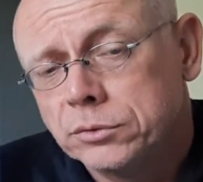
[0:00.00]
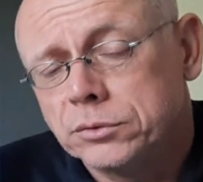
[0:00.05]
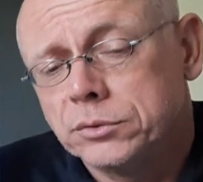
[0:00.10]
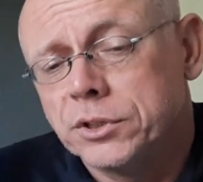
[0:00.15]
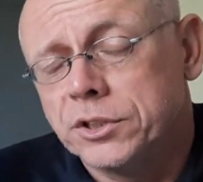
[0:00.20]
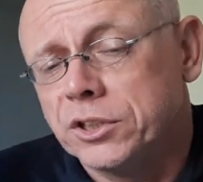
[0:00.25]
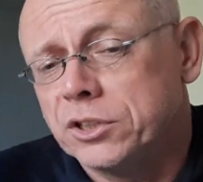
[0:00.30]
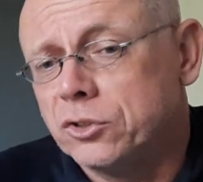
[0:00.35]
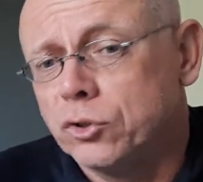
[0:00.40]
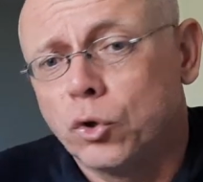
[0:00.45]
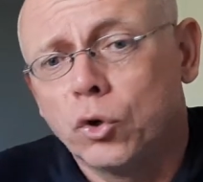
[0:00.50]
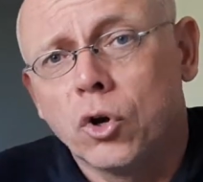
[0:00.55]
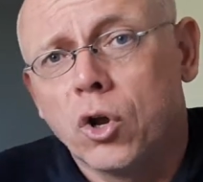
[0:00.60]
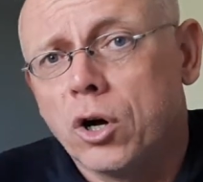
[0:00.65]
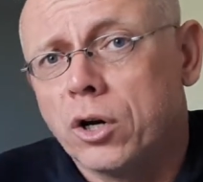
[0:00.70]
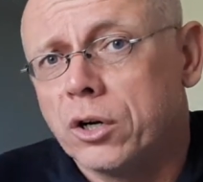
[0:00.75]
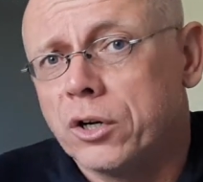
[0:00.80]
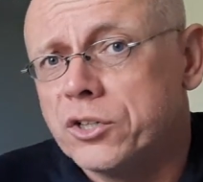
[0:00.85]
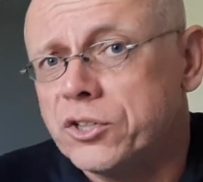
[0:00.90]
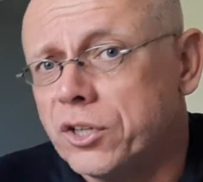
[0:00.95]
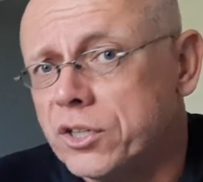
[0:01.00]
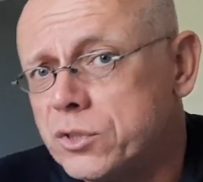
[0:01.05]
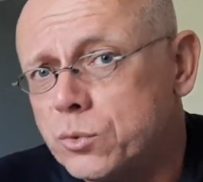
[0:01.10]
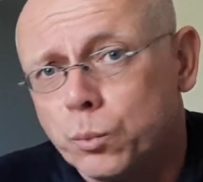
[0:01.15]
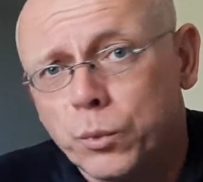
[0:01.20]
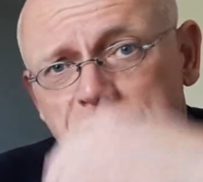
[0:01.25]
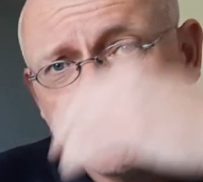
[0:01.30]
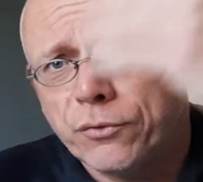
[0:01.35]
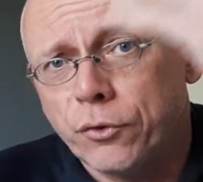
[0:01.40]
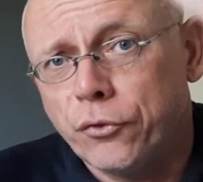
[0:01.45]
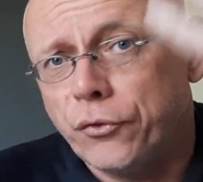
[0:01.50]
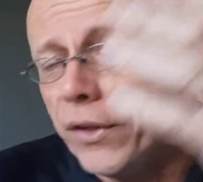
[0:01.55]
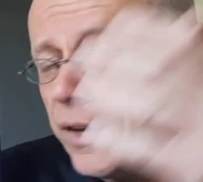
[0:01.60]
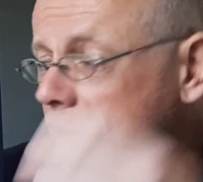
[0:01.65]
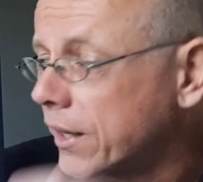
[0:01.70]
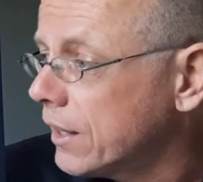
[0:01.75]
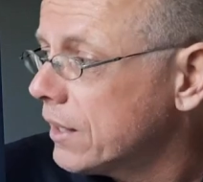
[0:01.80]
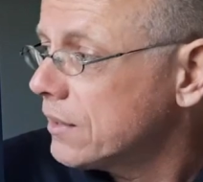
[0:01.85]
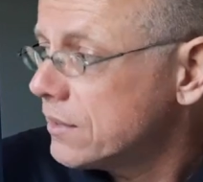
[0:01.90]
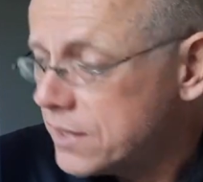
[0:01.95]
This is no longer just wishful
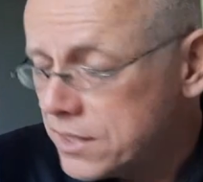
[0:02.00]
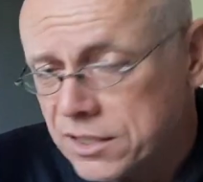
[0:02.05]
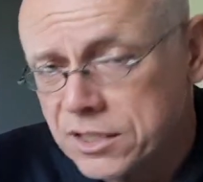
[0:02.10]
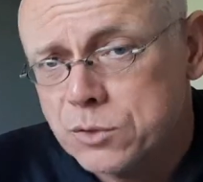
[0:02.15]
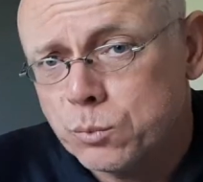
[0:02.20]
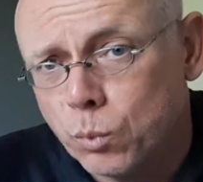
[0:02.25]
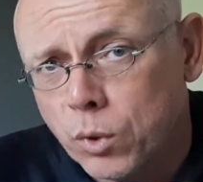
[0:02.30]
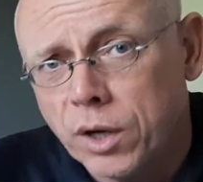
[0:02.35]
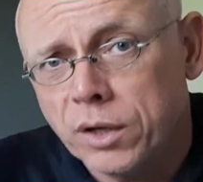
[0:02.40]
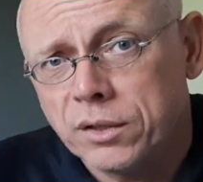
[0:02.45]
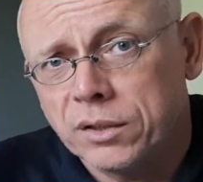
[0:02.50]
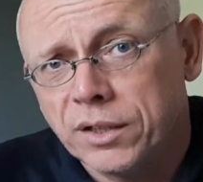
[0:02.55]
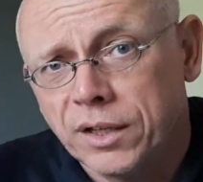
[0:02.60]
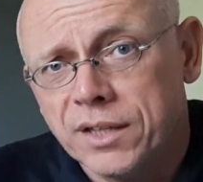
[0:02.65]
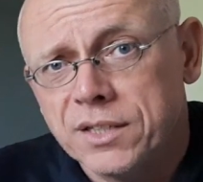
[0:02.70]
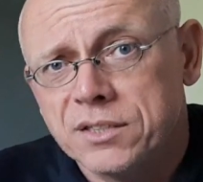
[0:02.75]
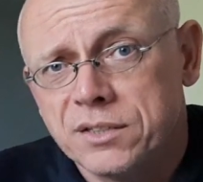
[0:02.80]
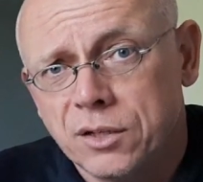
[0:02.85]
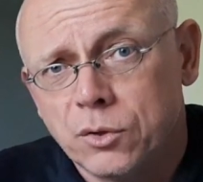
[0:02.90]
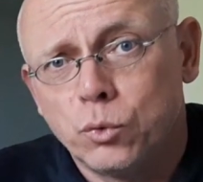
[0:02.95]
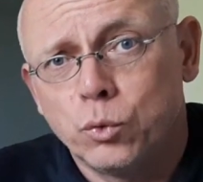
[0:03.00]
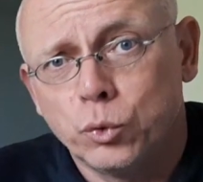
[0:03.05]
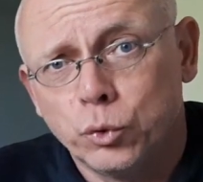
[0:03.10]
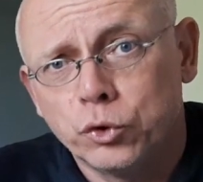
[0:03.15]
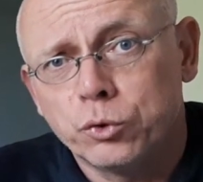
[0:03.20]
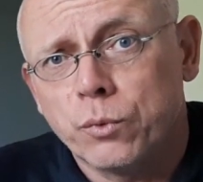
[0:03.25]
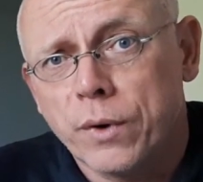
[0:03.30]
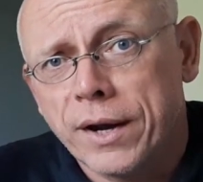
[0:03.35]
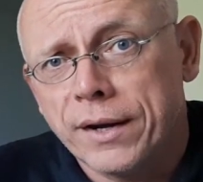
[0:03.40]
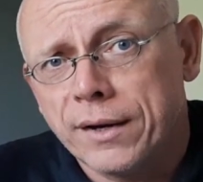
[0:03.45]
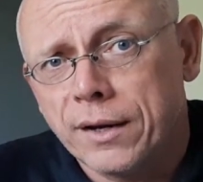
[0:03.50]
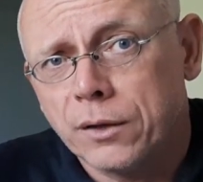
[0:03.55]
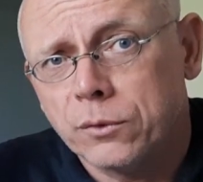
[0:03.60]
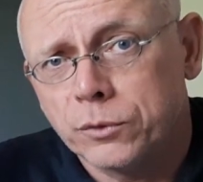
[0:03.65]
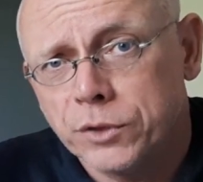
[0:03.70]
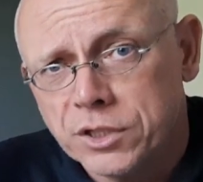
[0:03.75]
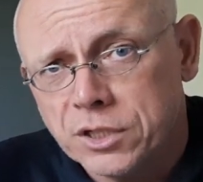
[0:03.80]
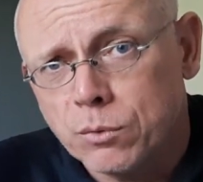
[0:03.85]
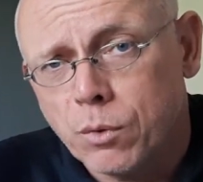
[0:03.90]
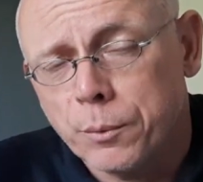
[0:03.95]
thinking. This is what is the rules right now.
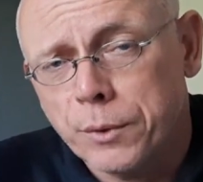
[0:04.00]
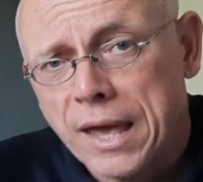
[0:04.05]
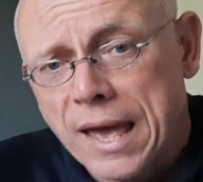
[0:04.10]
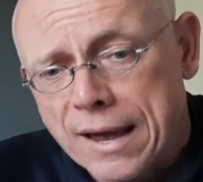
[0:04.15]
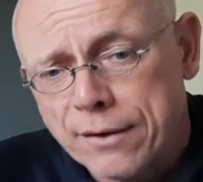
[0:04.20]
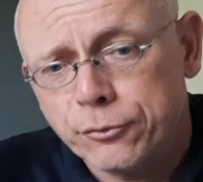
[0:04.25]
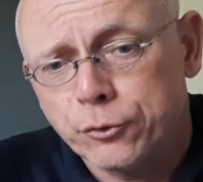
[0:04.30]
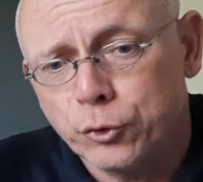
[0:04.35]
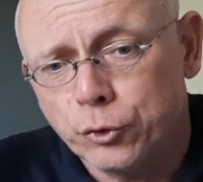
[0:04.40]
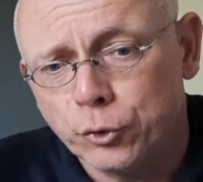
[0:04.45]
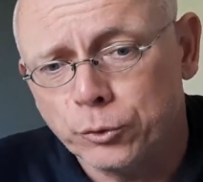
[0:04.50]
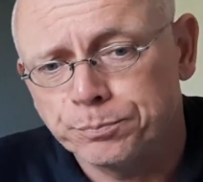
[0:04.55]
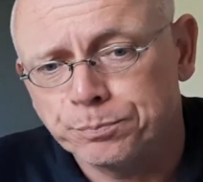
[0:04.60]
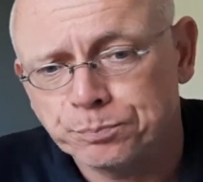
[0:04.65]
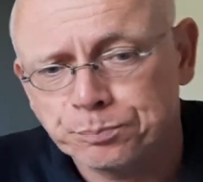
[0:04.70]
This is what we have to do.